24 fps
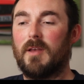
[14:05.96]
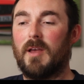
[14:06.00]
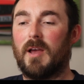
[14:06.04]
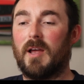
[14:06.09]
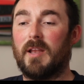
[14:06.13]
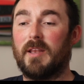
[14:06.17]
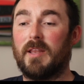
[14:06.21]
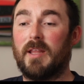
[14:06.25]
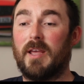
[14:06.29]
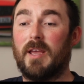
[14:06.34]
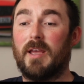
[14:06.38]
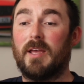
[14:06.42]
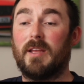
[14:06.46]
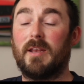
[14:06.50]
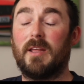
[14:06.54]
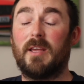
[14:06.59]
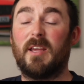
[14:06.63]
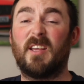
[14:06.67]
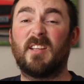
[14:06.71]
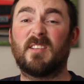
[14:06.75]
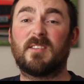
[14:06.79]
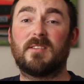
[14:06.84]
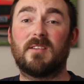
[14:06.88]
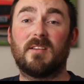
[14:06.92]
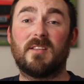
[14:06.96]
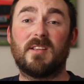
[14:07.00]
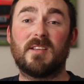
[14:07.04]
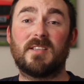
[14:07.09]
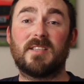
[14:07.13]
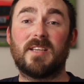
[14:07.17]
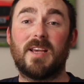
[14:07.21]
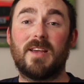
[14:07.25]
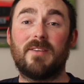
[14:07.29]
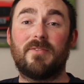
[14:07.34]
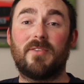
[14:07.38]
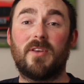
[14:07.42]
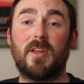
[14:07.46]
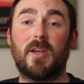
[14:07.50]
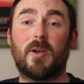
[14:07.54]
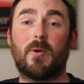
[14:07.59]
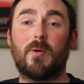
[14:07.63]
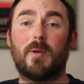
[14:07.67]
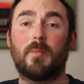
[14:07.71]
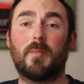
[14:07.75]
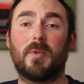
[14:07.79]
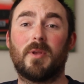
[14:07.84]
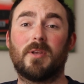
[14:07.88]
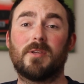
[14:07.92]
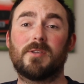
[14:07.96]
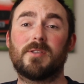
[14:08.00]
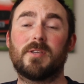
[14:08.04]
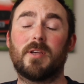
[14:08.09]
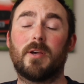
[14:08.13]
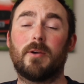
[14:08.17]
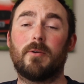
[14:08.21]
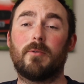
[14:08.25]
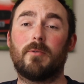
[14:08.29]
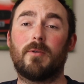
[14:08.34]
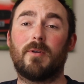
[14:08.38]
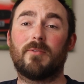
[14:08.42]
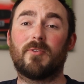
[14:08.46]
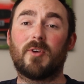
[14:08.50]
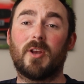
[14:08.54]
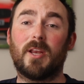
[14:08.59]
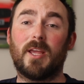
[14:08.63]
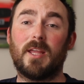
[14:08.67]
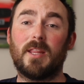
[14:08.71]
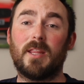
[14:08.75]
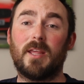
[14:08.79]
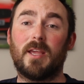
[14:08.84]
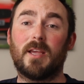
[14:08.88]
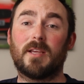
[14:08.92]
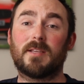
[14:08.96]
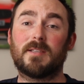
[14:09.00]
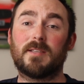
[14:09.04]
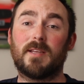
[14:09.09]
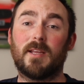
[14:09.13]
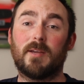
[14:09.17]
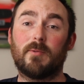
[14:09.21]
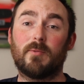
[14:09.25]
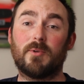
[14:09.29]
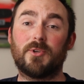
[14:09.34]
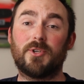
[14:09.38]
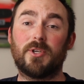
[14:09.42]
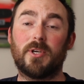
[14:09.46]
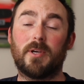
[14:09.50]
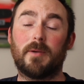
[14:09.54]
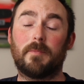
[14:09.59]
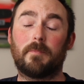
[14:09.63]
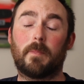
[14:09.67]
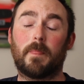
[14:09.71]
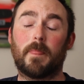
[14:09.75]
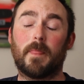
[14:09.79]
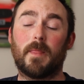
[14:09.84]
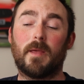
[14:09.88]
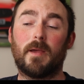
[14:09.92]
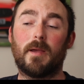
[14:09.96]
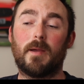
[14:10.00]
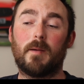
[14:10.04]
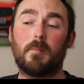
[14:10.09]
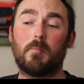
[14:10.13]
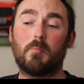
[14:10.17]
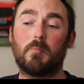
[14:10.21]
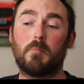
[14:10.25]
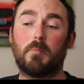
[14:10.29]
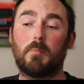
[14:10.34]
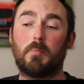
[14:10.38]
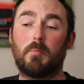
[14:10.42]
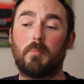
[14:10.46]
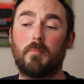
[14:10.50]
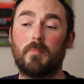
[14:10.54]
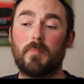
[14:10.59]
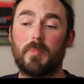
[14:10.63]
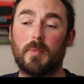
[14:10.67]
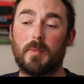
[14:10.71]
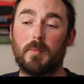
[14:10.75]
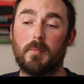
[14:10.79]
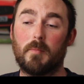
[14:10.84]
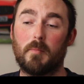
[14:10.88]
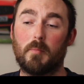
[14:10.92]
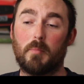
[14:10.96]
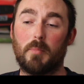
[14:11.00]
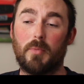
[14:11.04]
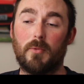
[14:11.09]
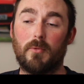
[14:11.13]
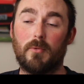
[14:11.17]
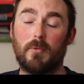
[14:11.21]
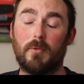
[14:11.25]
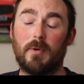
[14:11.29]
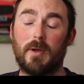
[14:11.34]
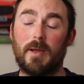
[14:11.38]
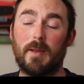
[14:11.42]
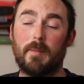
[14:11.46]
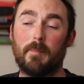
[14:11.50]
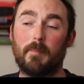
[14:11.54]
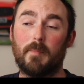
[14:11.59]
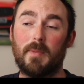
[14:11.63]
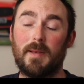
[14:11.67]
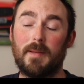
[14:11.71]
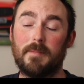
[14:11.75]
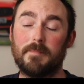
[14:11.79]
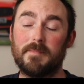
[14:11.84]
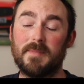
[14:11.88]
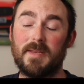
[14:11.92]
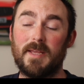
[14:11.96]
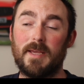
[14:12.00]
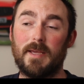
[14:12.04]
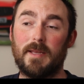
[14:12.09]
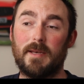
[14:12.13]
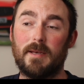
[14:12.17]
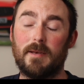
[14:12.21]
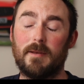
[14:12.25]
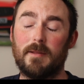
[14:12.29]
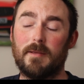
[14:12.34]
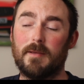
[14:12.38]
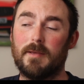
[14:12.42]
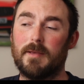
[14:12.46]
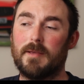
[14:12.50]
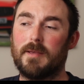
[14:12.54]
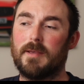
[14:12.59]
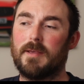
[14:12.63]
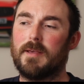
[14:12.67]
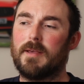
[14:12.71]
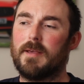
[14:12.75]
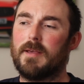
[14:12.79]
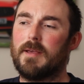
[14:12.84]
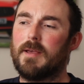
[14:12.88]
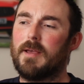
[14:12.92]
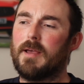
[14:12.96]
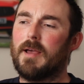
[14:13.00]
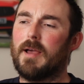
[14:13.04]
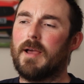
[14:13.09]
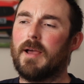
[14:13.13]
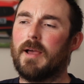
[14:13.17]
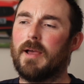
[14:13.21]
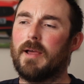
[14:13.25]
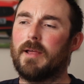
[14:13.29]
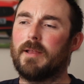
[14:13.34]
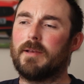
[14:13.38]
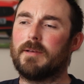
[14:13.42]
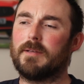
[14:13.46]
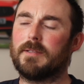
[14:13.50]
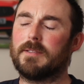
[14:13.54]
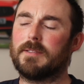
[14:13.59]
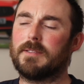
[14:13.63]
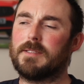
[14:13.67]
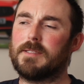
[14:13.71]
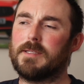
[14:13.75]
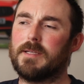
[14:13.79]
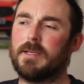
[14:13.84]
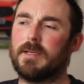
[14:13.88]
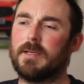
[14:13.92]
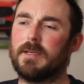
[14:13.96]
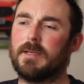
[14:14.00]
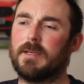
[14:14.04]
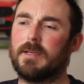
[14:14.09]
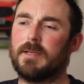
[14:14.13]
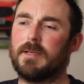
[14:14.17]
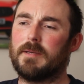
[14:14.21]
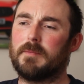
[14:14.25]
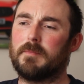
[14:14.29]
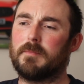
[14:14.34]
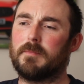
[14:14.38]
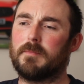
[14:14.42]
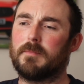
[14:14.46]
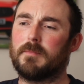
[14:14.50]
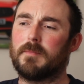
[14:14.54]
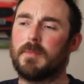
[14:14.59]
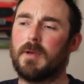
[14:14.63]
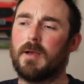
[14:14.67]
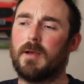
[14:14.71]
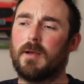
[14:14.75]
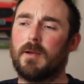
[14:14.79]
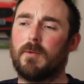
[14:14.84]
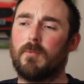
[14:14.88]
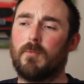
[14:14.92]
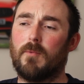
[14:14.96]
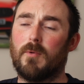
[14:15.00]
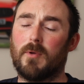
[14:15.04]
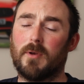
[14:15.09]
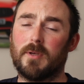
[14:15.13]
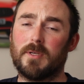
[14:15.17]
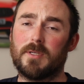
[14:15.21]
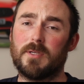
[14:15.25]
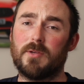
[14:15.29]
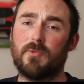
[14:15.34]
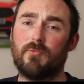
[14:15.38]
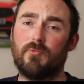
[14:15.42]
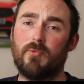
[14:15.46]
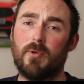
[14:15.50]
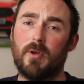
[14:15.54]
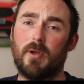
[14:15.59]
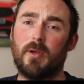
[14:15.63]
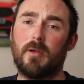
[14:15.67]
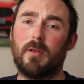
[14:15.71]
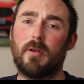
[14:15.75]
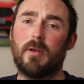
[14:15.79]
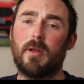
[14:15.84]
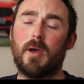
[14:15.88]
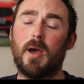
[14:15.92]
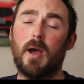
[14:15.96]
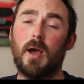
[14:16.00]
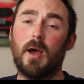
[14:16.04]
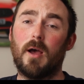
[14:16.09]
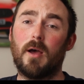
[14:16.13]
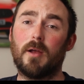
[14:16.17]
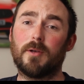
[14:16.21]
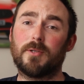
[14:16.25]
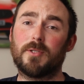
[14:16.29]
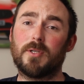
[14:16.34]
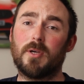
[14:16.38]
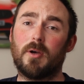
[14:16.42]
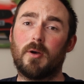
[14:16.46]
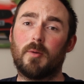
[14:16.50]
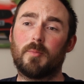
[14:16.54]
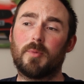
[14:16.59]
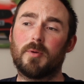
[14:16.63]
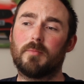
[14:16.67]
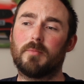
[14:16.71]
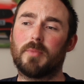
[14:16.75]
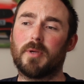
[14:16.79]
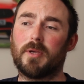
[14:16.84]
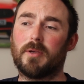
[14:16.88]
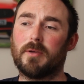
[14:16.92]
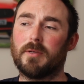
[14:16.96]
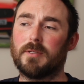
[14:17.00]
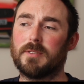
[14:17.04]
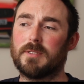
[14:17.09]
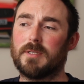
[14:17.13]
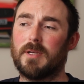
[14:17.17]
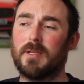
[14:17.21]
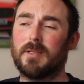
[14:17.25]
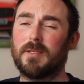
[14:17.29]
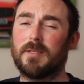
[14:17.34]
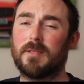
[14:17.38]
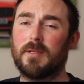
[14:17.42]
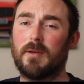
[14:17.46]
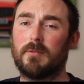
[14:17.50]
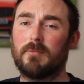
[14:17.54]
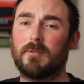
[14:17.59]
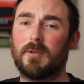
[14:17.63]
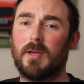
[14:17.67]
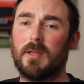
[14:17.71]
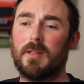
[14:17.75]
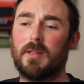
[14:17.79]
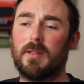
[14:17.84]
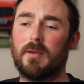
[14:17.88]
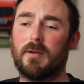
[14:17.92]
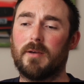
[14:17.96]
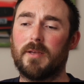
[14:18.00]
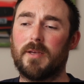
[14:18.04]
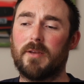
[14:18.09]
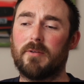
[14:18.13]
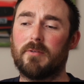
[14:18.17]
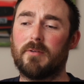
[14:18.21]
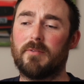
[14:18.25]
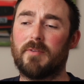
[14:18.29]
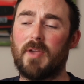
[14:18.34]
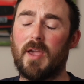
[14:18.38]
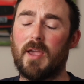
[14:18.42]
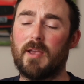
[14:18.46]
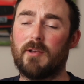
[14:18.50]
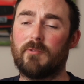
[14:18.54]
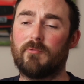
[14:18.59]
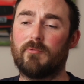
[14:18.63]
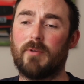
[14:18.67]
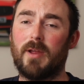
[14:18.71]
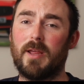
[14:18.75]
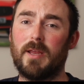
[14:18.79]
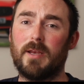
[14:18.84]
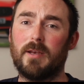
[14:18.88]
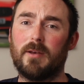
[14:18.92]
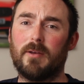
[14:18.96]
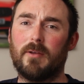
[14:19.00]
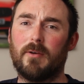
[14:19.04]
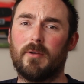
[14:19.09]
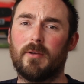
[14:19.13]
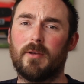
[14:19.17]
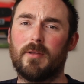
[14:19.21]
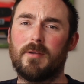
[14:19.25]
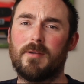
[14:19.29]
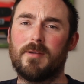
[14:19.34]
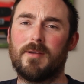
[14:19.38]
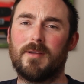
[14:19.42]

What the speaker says: And then it's other safety equipment, so I've got to get the extinguisher bought and plumbed in, and I want to run a hard top because I don't like the idea of getting rained on.